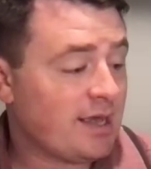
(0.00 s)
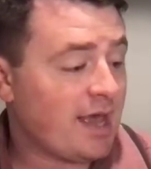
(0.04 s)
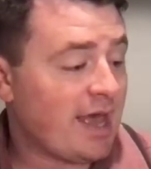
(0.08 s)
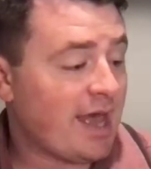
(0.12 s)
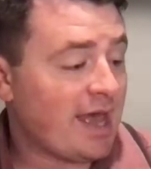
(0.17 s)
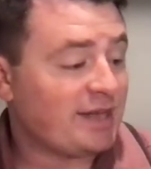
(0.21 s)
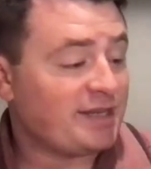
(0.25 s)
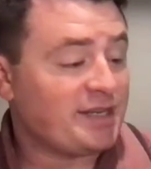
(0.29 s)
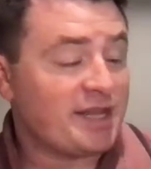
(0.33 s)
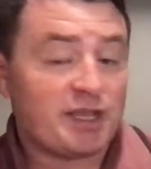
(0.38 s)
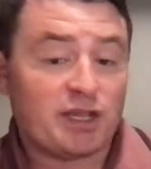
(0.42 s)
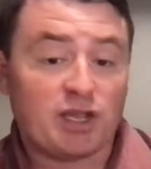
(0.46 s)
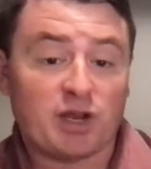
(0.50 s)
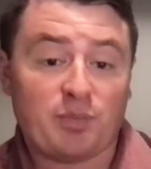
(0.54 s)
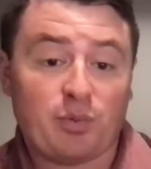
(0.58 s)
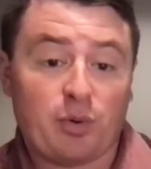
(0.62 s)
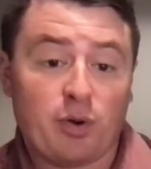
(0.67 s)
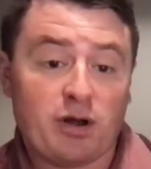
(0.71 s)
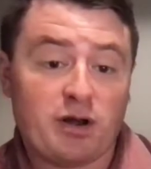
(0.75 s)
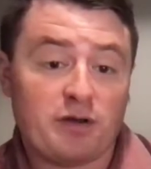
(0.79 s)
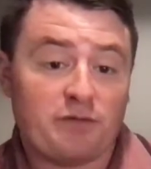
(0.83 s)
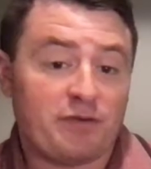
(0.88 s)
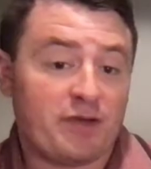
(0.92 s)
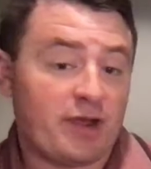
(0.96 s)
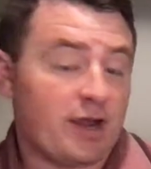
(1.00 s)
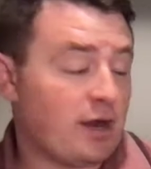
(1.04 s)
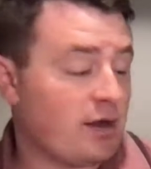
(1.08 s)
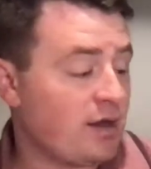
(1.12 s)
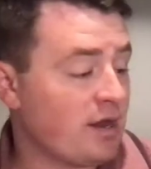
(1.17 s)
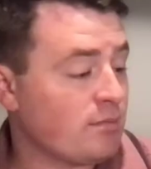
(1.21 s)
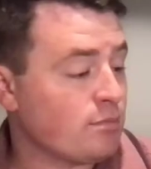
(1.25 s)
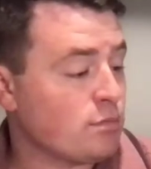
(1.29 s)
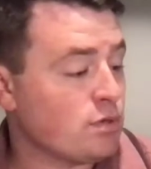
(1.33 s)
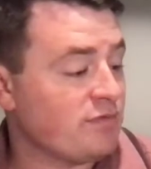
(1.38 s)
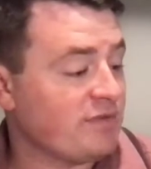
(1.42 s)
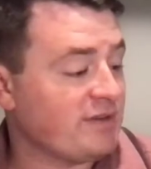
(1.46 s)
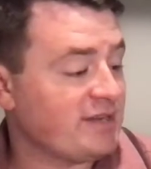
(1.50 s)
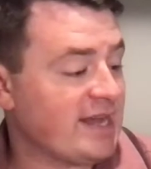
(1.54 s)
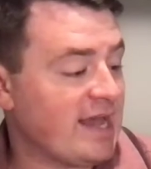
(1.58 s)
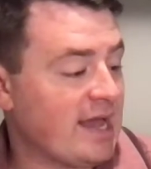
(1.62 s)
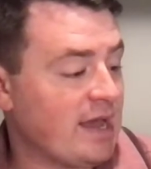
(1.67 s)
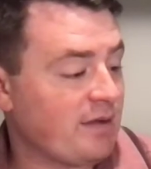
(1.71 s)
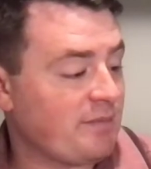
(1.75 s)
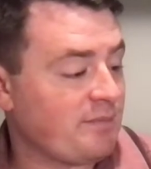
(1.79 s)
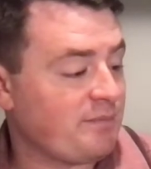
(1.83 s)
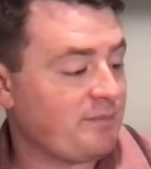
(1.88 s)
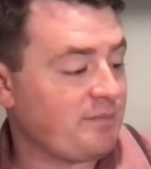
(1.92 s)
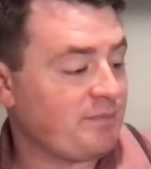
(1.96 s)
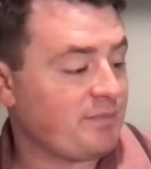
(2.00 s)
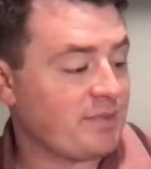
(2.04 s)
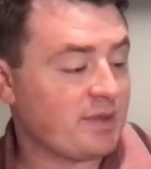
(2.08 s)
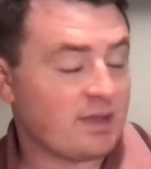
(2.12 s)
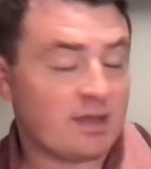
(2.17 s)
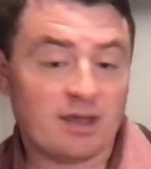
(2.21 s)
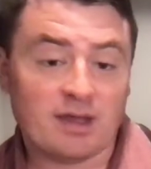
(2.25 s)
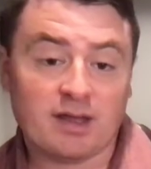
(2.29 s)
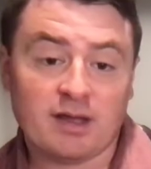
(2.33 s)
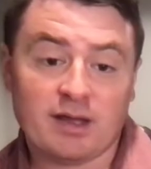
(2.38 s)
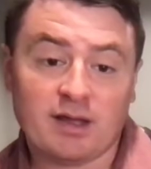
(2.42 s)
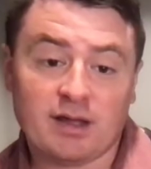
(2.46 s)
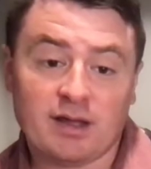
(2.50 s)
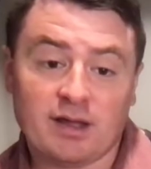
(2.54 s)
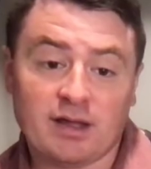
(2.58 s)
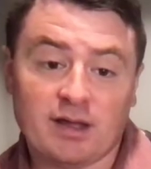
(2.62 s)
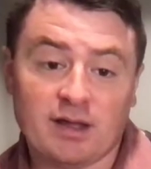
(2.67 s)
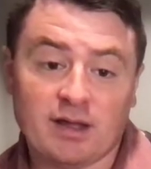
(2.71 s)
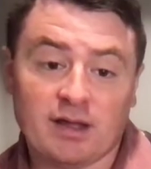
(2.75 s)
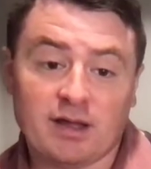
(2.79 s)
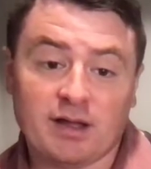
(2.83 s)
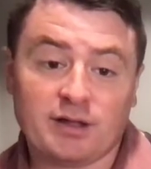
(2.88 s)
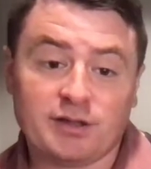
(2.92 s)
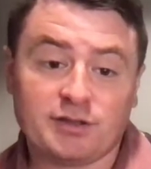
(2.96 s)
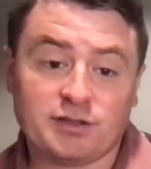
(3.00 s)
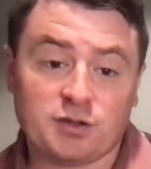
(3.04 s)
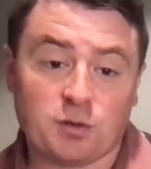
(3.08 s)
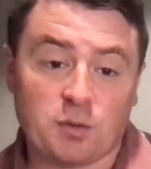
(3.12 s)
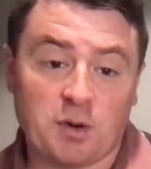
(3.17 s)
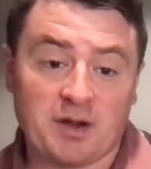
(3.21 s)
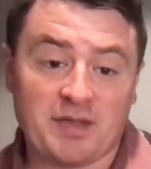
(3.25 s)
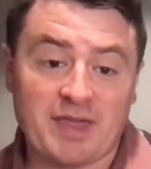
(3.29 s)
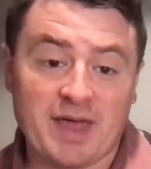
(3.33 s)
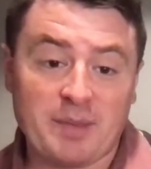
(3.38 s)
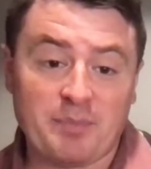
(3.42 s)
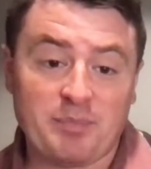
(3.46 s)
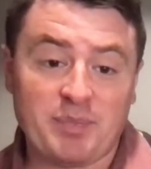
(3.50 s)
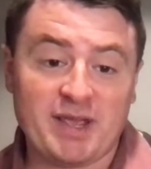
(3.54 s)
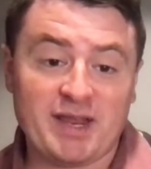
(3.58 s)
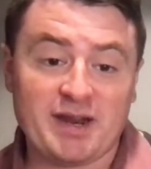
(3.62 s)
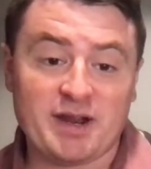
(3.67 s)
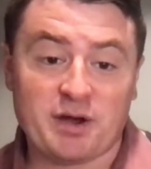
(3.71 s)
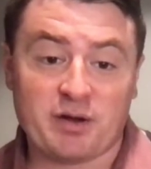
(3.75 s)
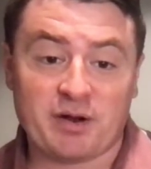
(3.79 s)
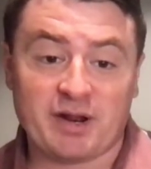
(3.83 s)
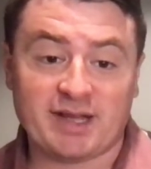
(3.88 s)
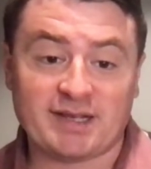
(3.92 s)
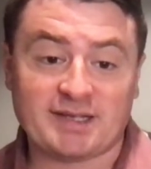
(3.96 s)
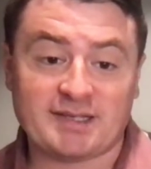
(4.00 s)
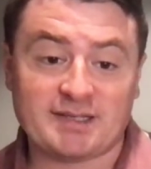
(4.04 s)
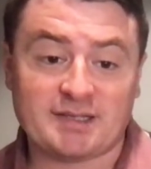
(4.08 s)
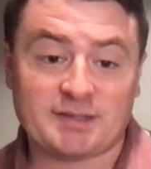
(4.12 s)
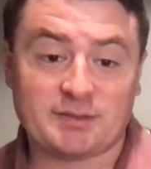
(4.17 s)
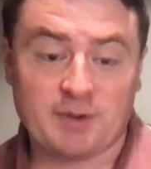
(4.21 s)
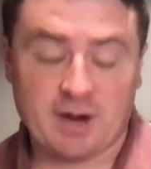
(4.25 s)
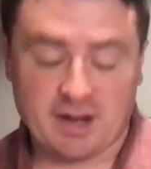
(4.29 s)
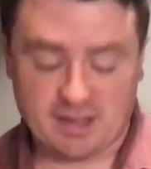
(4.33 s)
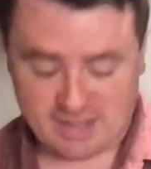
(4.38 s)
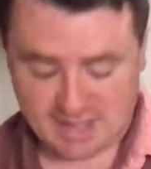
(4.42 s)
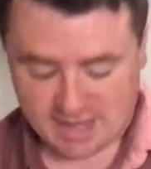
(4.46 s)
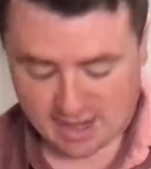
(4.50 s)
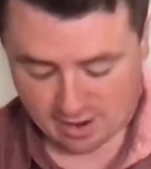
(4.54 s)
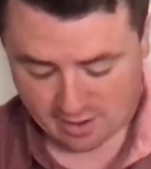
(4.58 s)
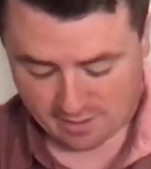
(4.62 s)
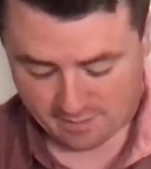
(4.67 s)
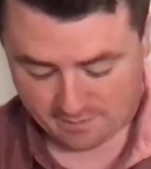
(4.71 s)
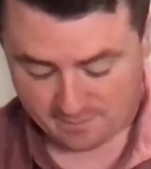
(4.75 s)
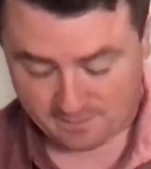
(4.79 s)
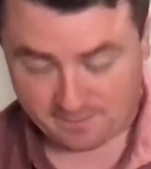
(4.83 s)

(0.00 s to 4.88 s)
and take your pointer finger and move it down to where that B note is, right there.